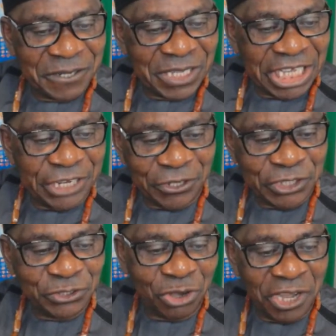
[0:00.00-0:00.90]
he
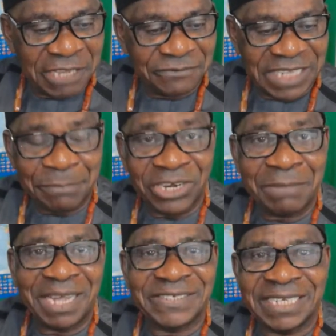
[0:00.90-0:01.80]
doesn't know if Simon
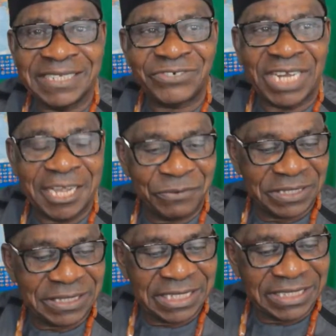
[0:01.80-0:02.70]
Ekpa is standing trial
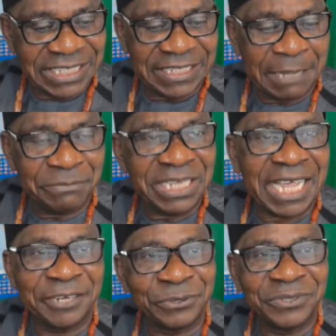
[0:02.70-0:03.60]
with Nnamdi
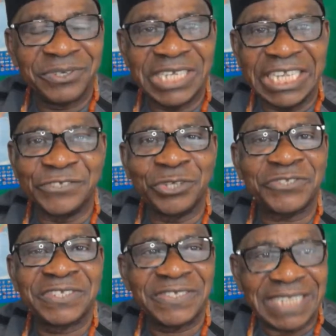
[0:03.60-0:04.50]
Kanu. He's not
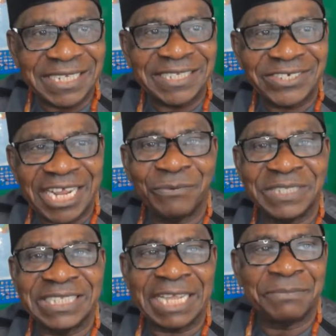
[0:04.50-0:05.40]
standing trial
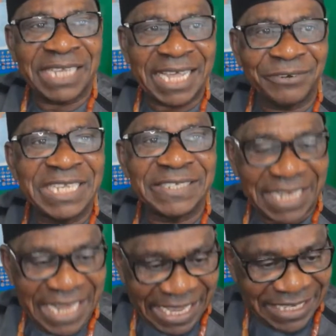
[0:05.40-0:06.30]
with Nnamdi Kanu. He's
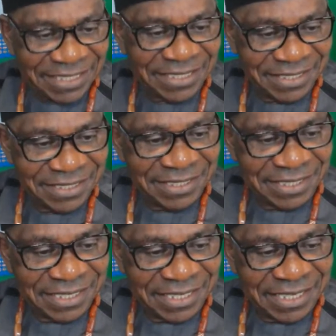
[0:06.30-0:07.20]
lying.
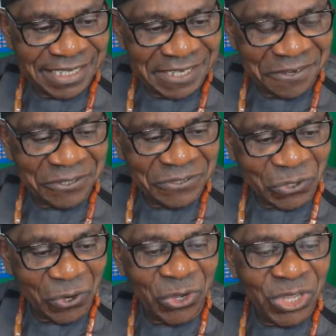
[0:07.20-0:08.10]
You know,
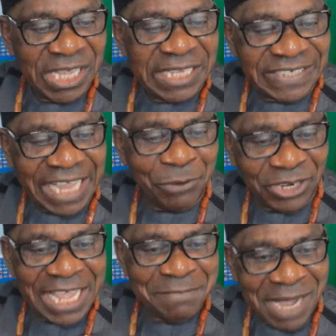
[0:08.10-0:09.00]
so
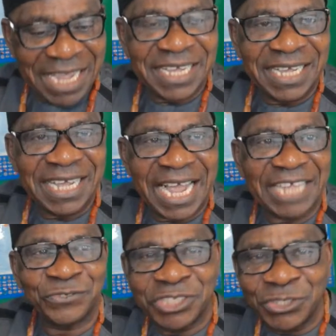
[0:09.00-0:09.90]
Simon Ekpa
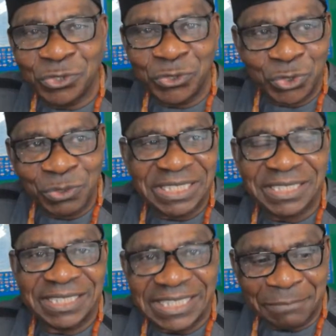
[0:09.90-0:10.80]
has nothing to do with
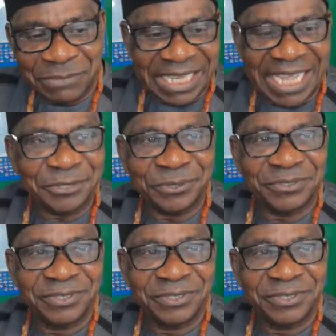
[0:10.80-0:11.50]
Nnamdi Kanu.